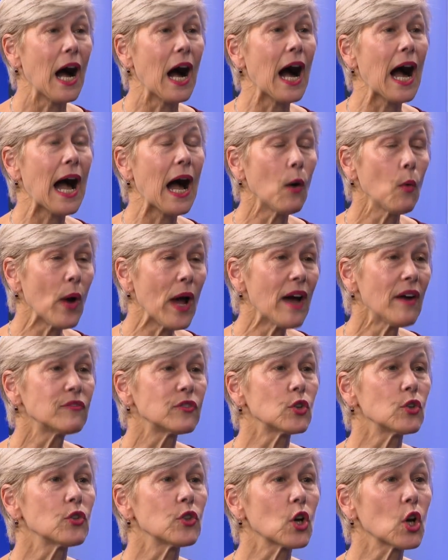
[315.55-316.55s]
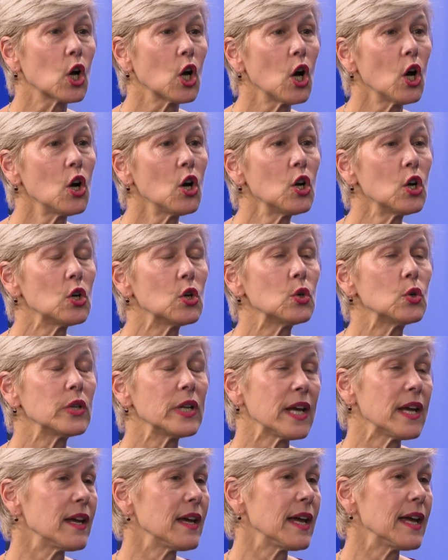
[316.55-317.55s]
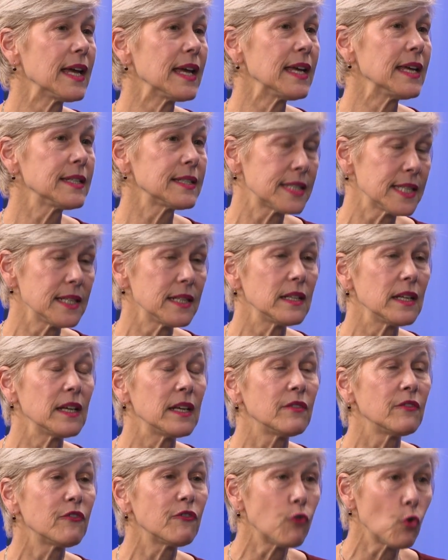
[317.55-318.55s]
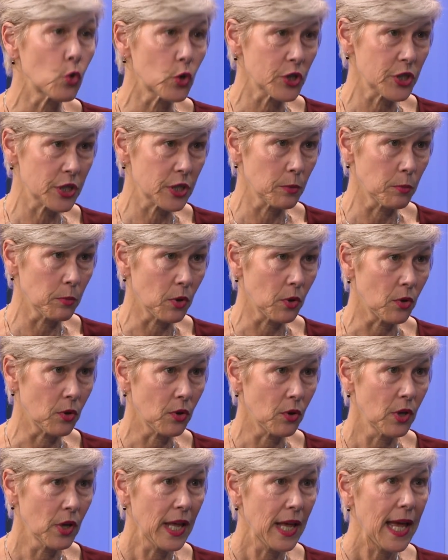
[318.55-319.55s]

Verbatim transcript: However, the code isn't enforceable